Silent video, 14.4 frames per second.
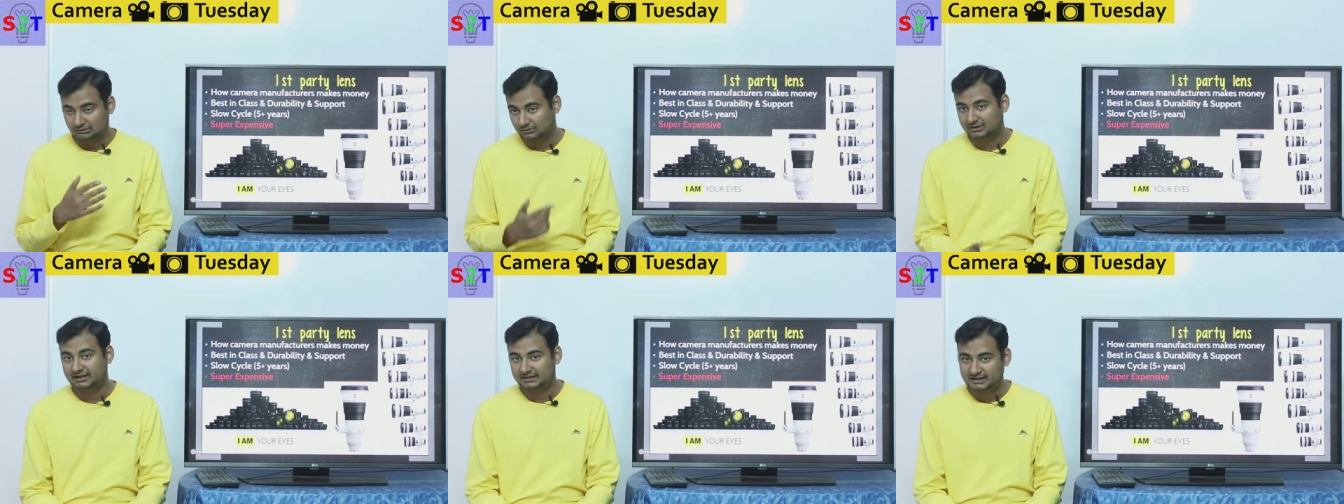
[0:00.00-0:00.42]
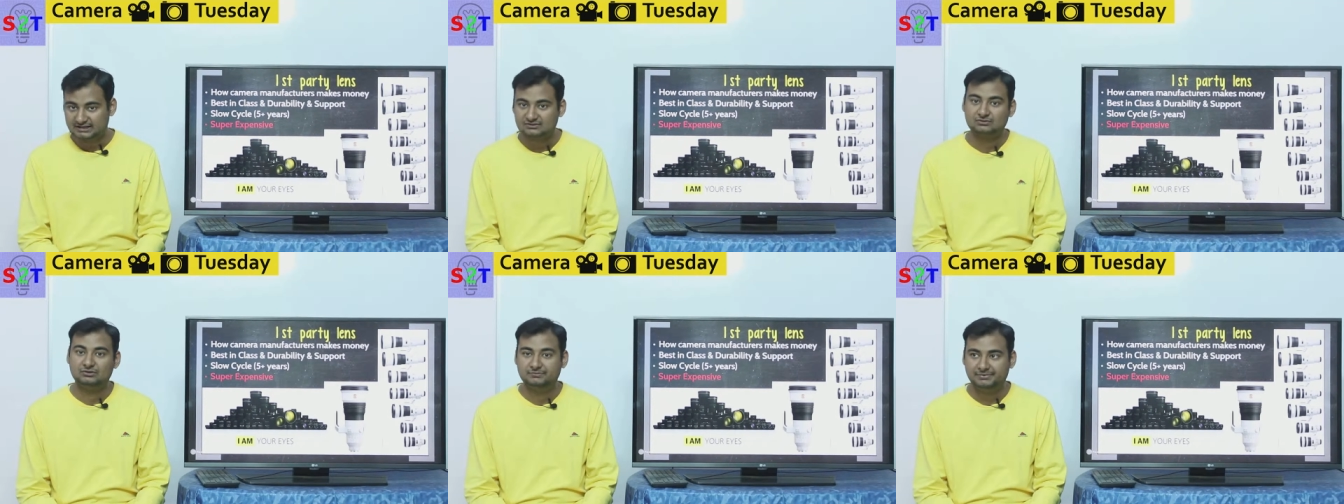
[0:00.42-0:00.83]
okay it
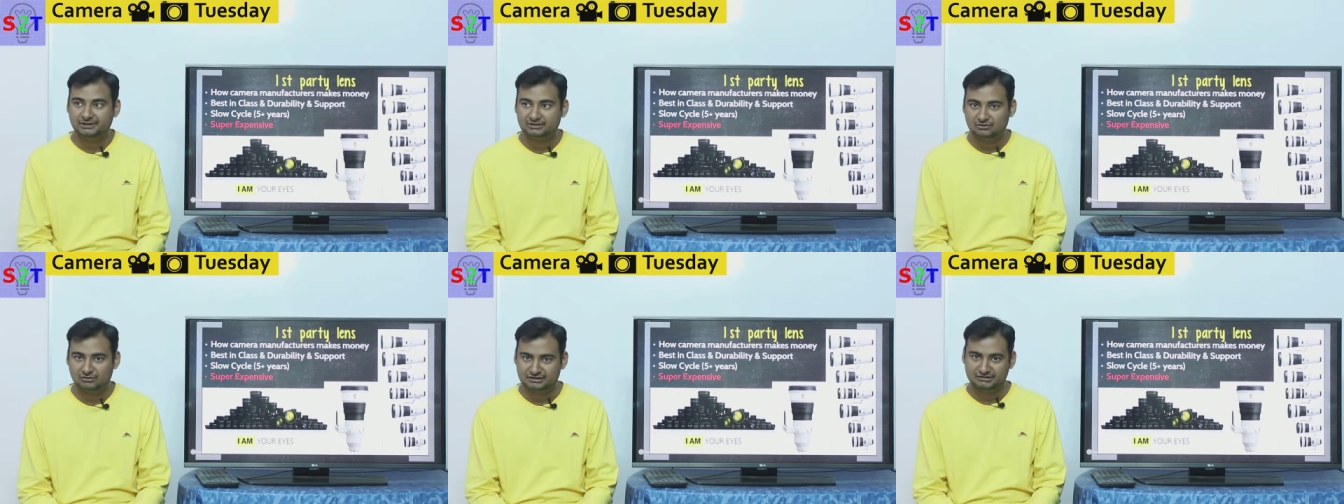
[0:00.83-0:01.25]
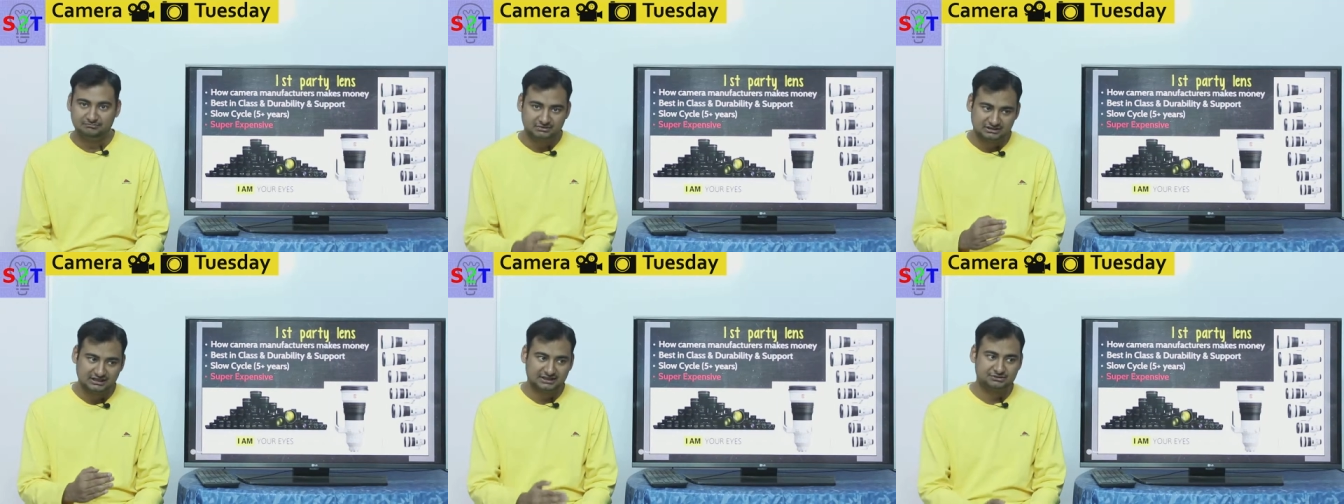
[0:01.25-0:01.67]
has good build quality
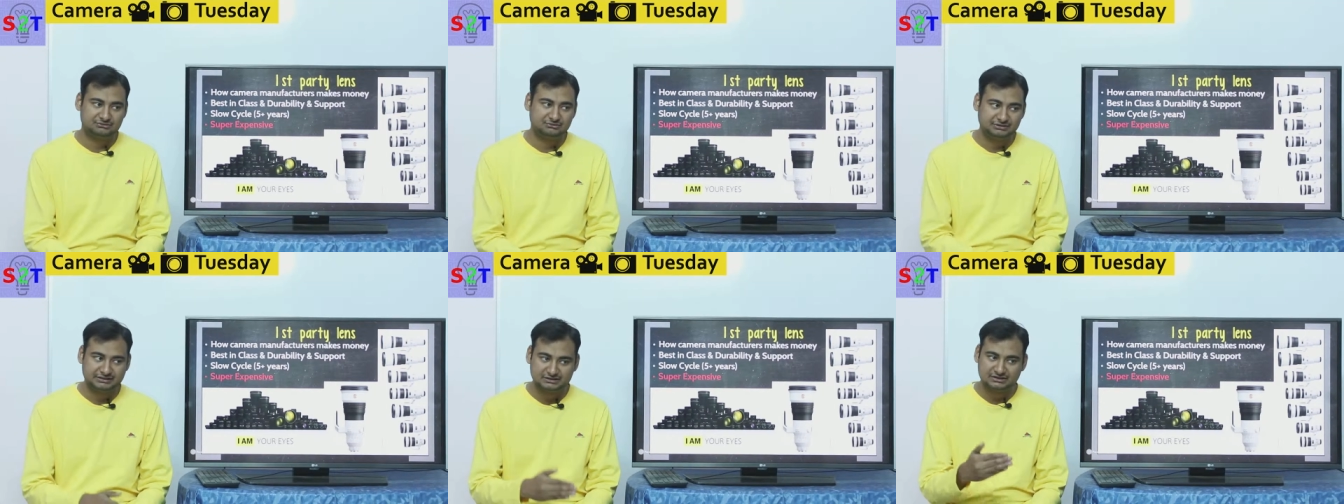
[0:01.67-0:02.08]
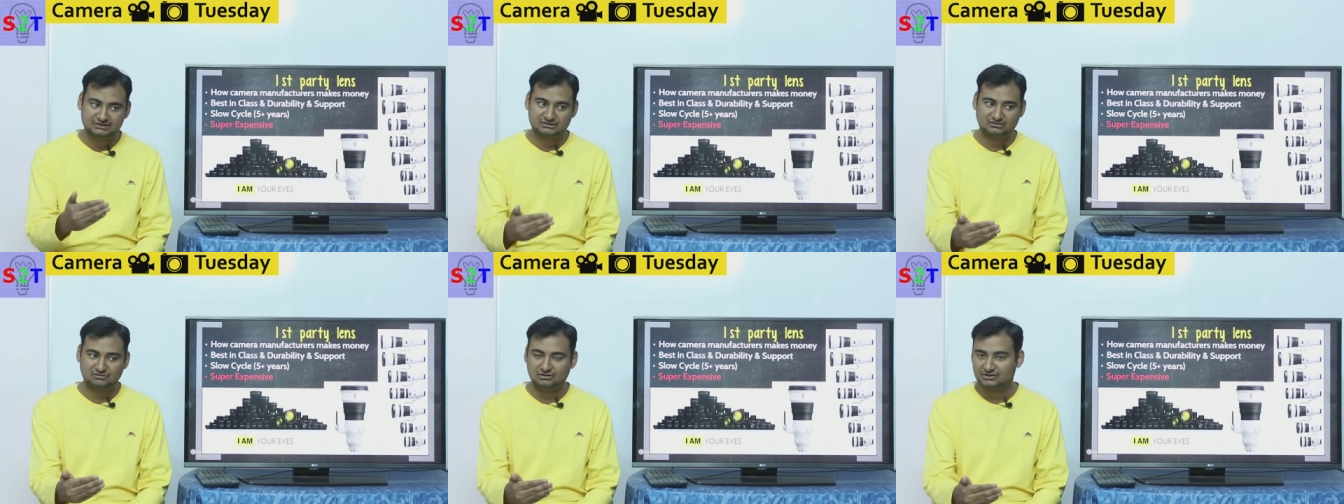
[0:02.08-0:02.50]
but that should
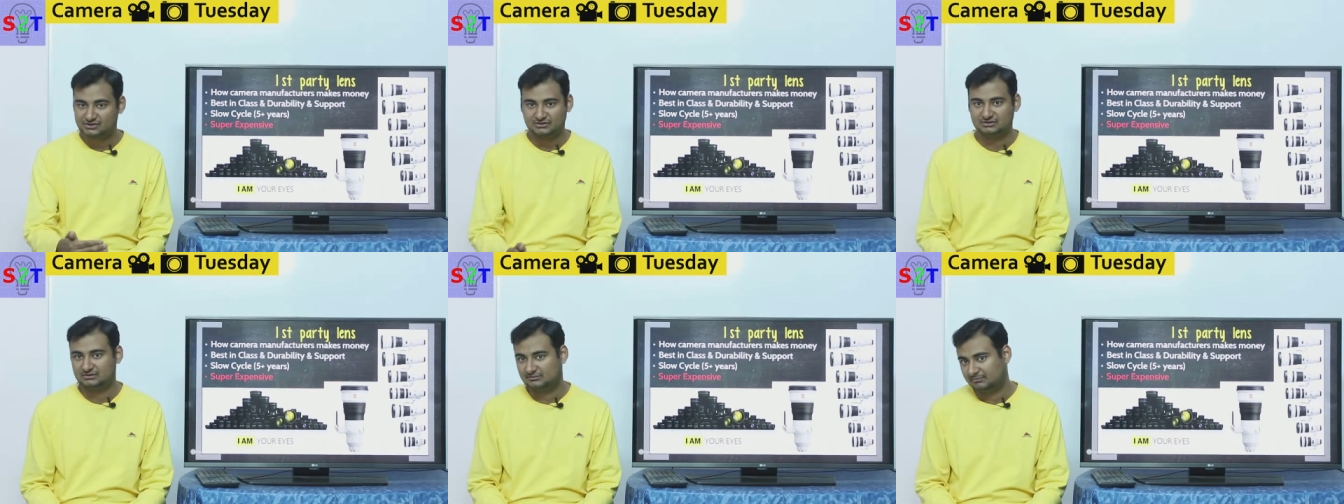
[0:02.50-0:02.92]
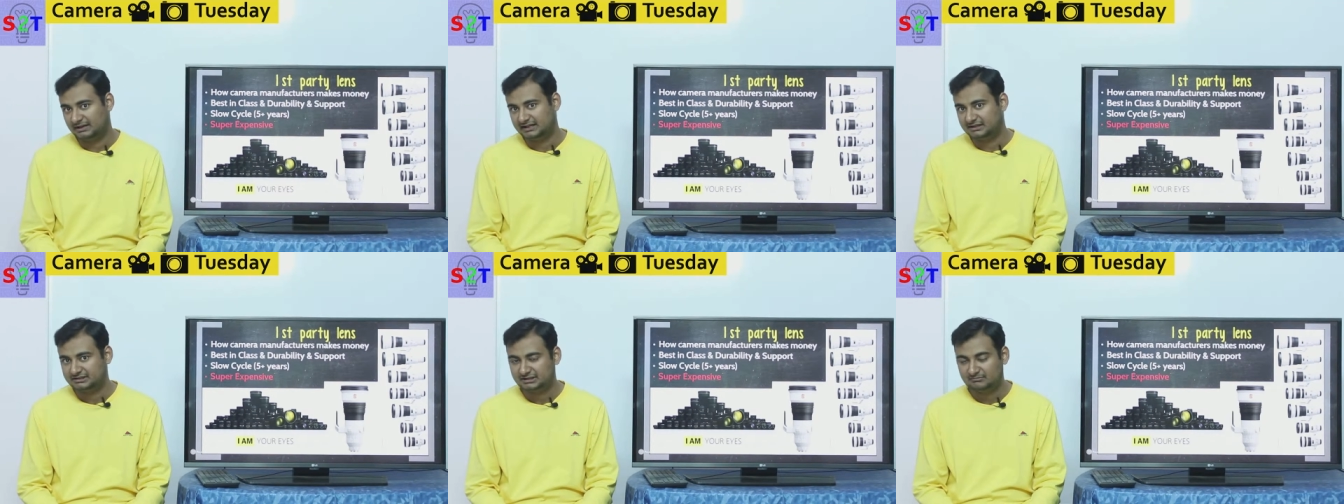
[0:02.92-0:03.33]
increase the cost uh,
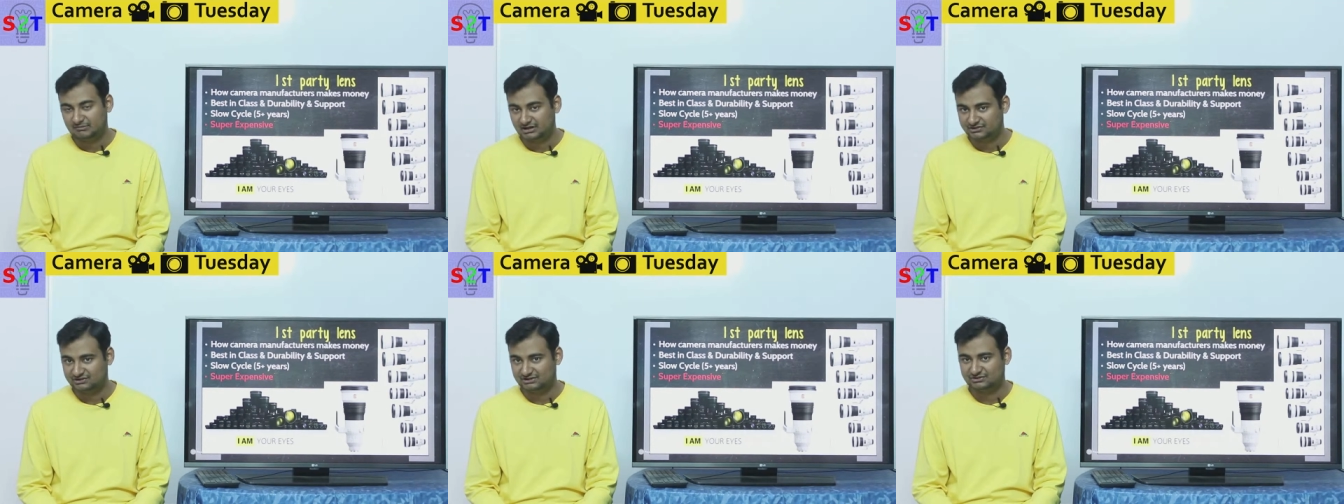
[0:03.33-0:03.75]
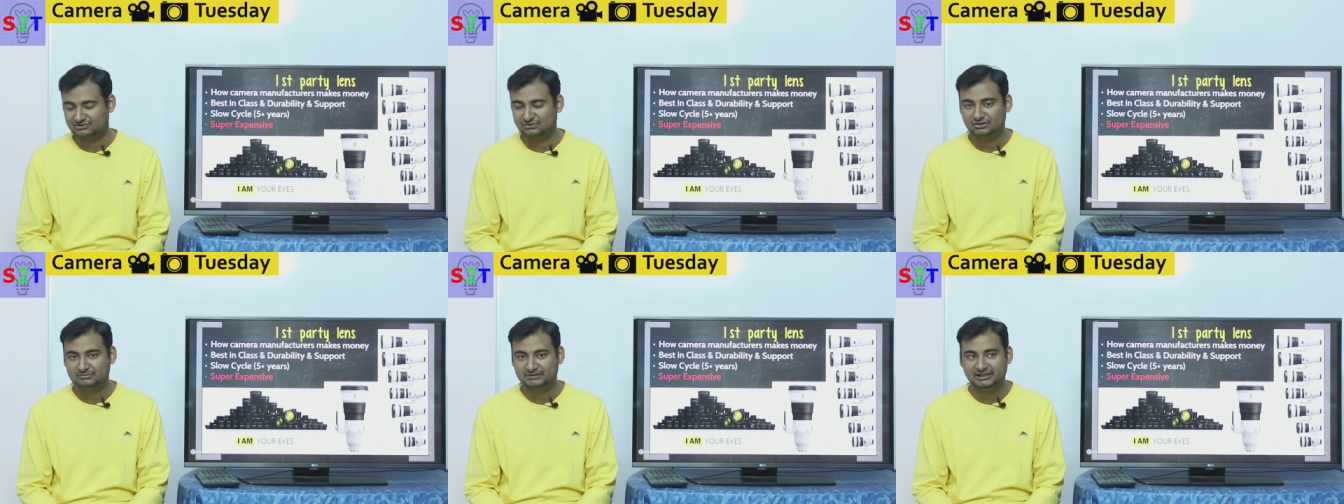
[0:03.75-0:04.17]
by a little margin it
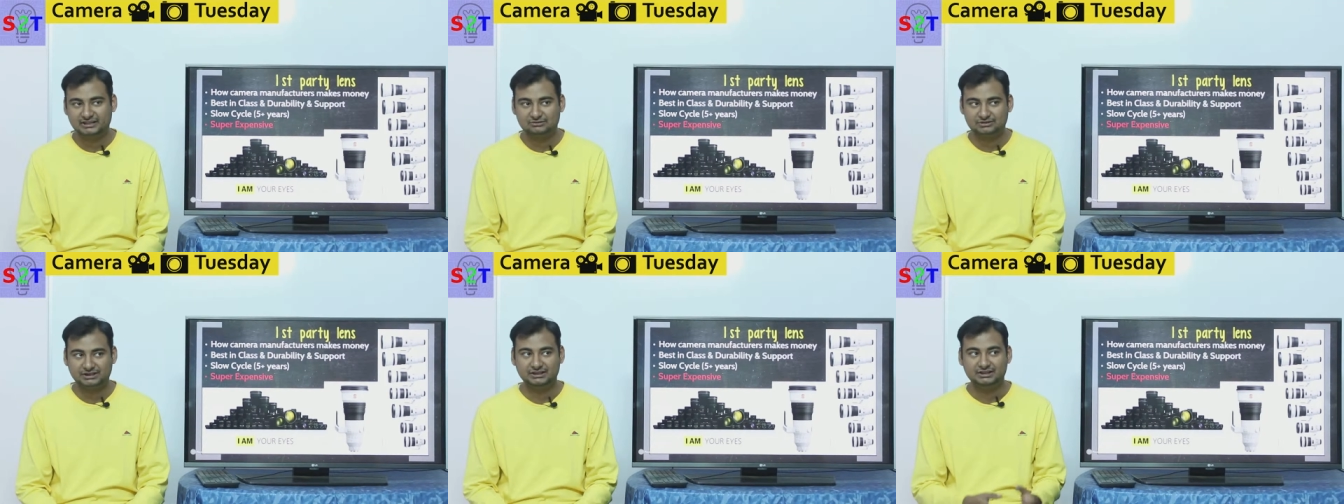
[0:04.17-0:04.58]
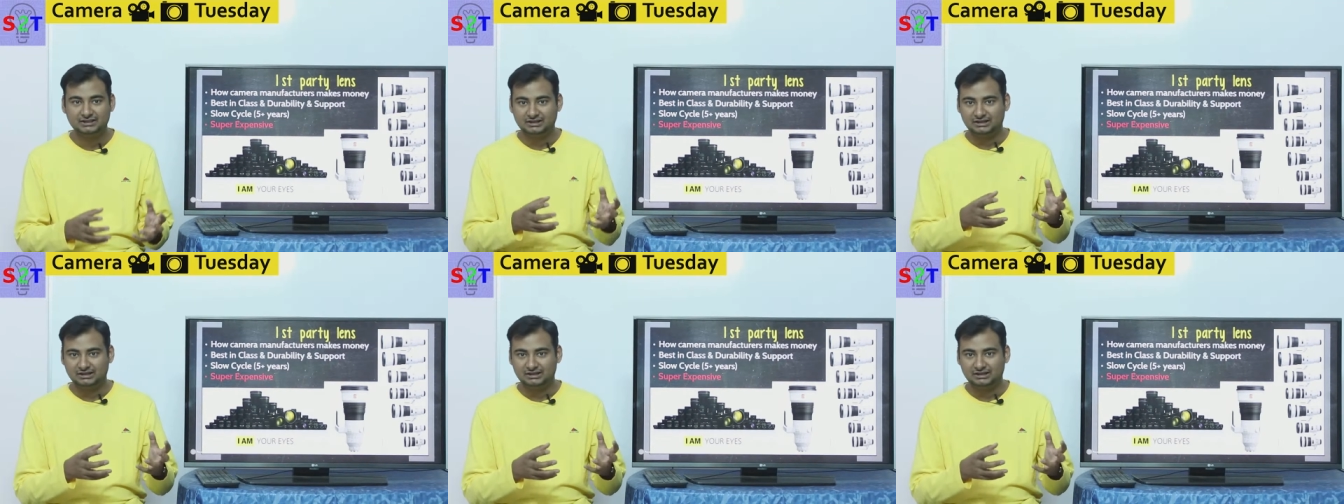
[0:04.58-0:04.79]
should not be like okay